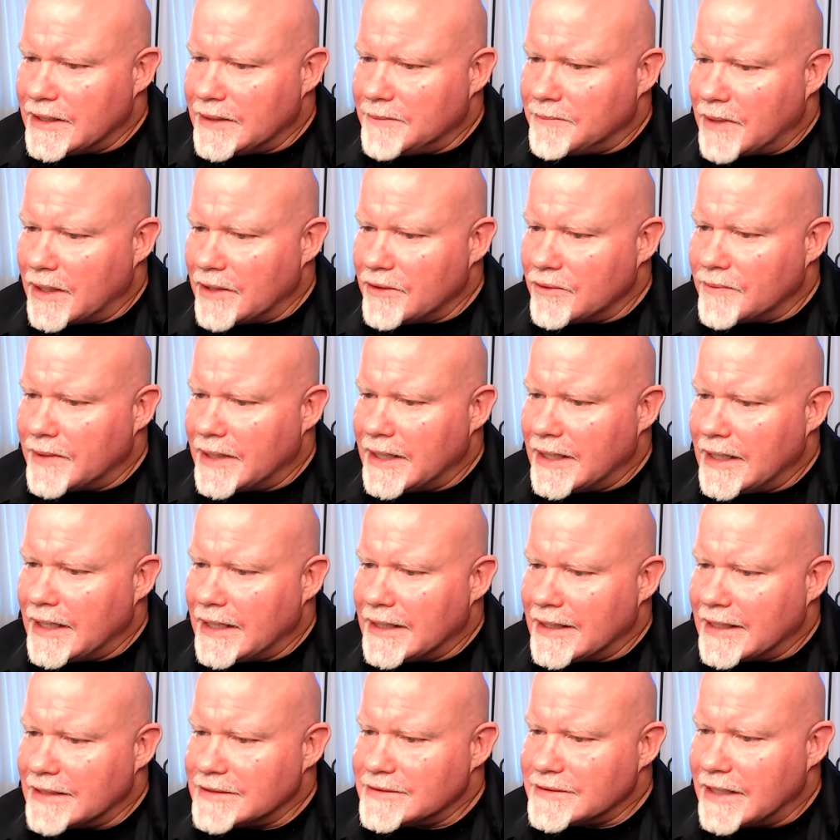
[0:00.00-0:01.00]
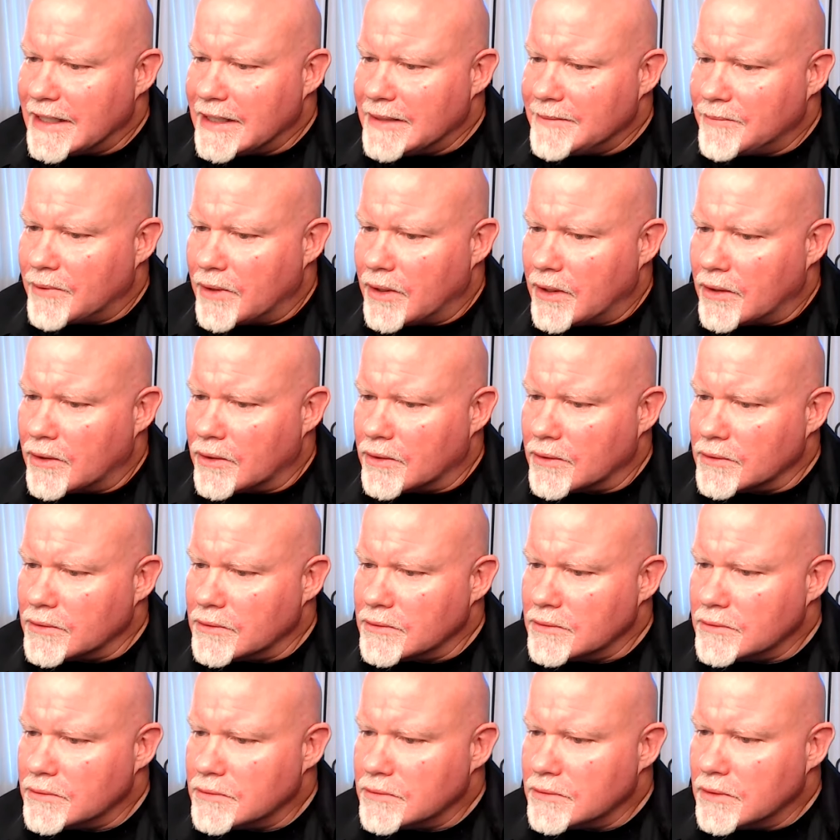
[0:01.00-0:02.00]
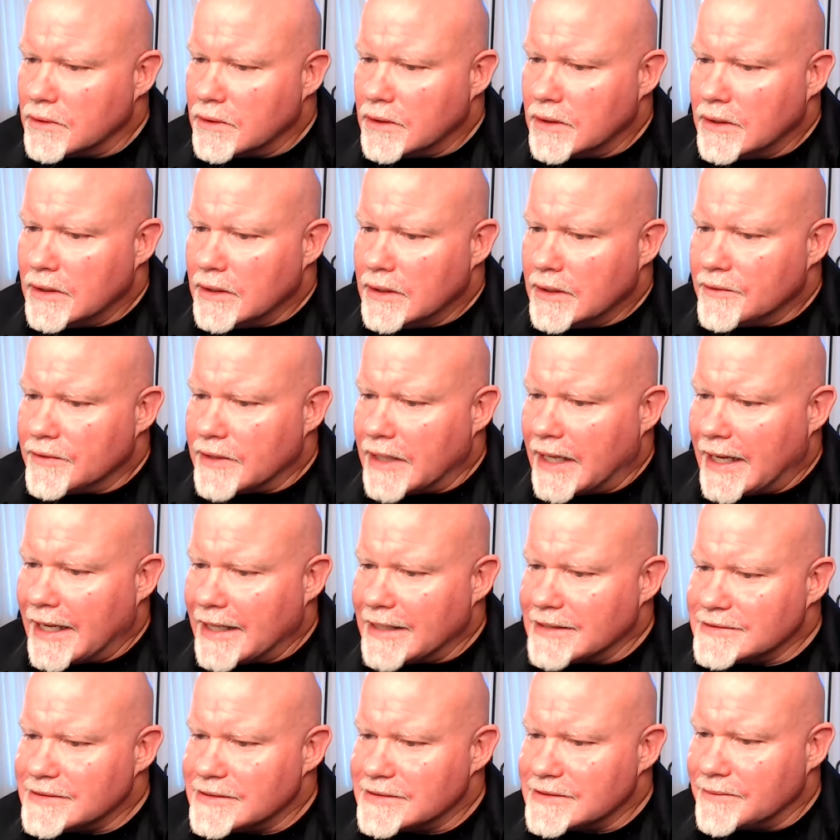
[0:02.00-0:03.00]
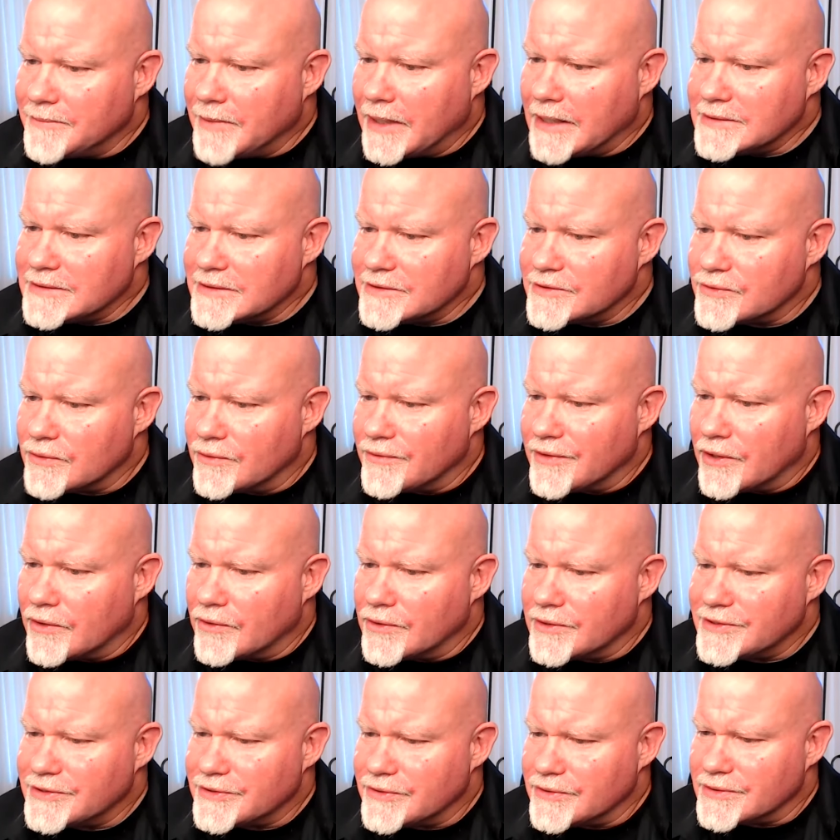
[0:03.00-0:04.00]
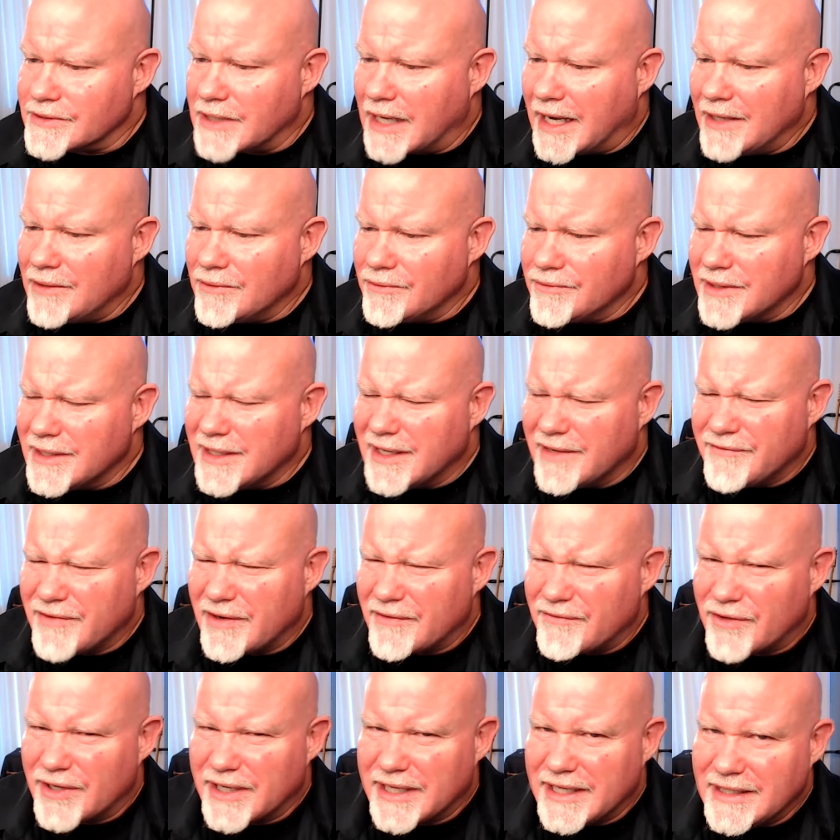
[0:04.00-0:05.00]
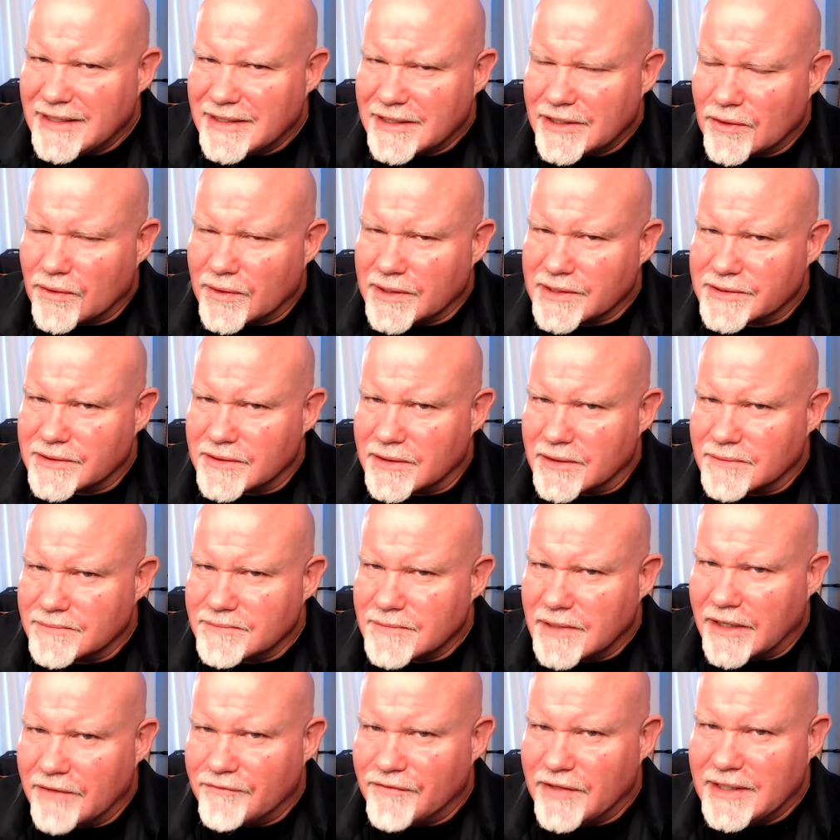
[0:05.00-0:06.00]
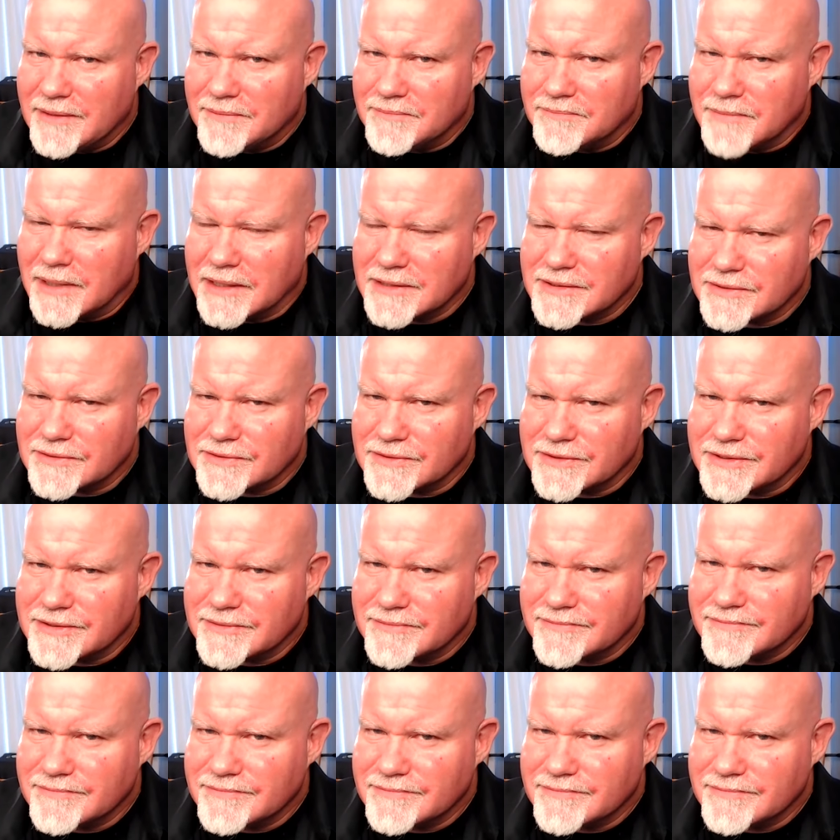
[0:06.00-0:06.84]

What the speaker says: By the way, get to Edinburgh. The haggis is amazing. So are the oysters. I don't think I've ever eaten an oyster. I've eaten mussels.